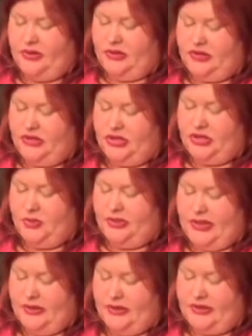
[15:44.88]
She shone the
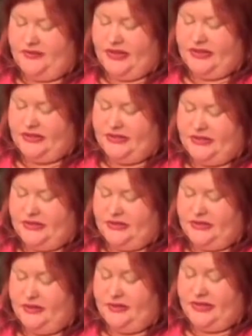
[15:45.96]
light on its faces.
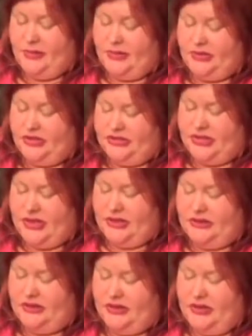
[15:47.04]
They resembled, she
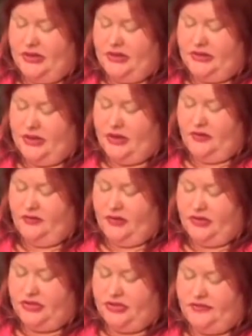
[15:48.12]
decided, the younger
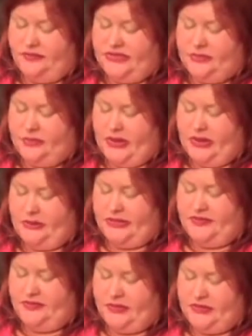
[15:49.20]
versions of Miss Spink and Miss
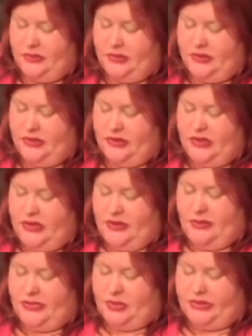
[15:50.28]
Forcible,
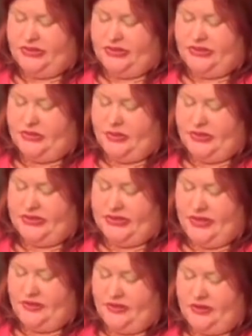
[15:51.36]
but twisted and squeezed
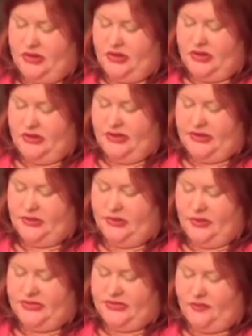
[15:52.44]
together, like two
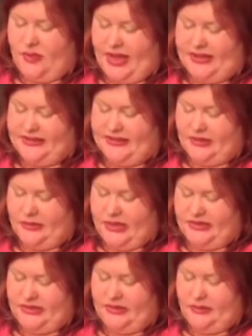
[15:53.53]
lumps of wax that had
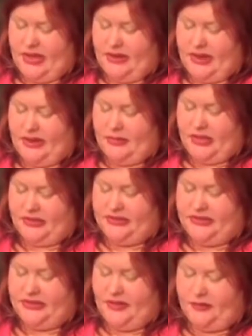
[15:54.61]
melted and
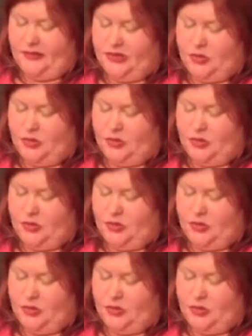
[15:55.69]
melded together into